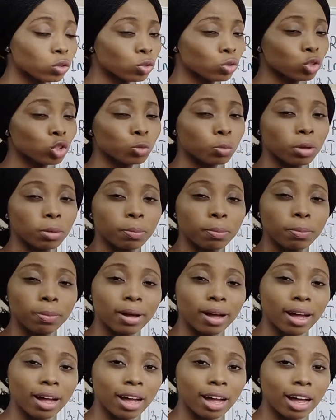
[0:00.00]

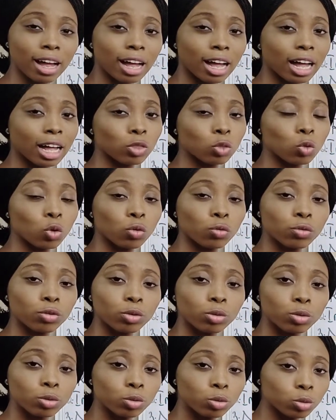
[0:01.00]
newspaper,
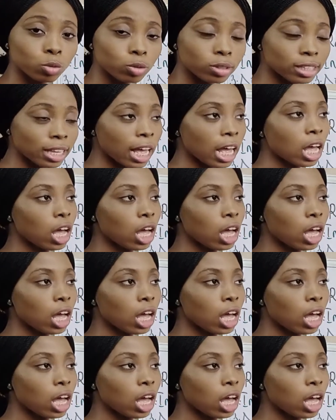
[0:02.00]
novels.